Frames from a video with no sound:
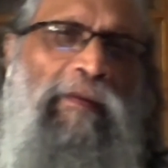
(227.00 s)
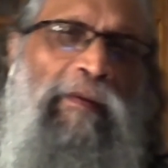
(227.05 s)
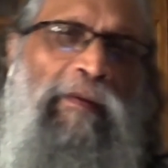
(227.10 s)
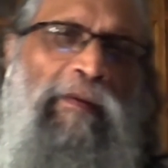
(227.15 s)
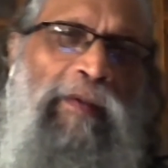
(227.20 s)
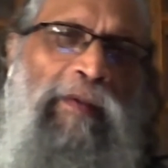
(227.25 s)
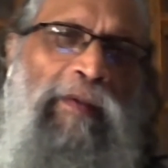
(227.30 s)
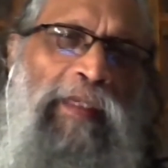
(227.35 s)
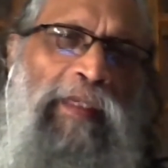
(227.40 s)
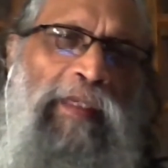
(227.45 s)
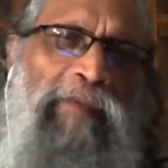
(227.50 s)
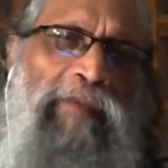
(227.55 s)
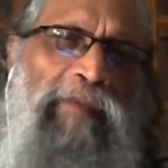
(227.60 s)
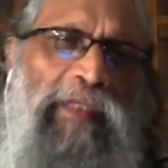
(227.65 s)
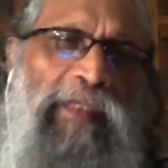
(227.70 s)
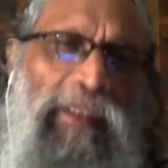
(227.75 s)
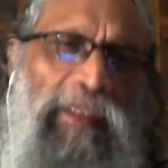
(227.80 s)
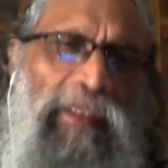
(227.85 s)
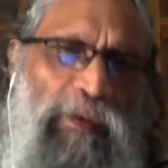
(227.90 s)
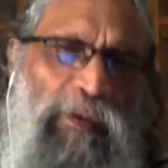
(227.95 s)
Even the
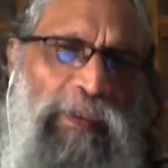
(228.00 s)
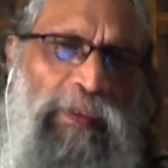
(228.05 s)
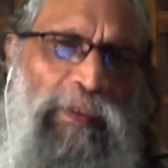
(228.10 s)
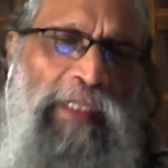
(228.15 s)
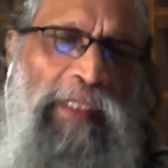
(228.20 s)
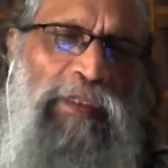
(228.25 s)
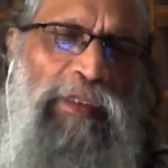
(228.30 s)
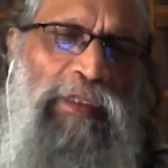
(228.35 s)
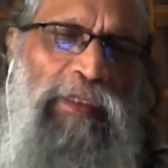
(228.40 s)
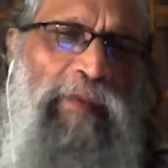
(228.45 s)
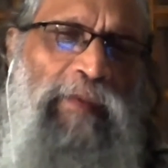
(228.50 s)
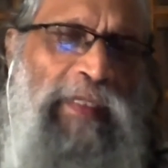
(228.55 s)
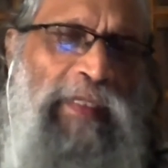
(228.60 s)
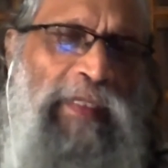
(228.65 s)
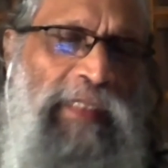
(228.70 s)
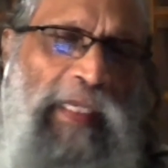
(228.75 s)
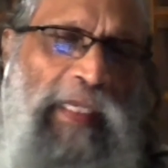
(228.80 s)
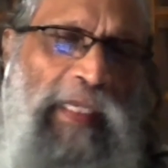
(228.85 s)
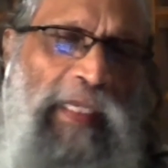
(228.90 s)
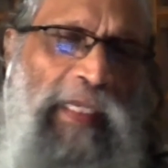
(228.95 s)
news, as you were
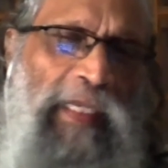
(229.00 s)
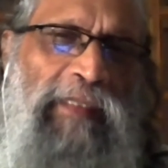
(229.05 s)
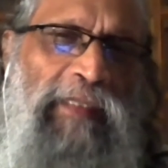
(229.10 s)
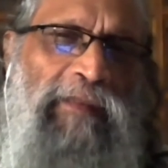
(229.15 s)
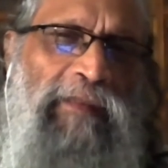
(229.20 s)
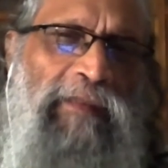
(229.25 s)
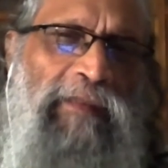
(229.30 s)
saying,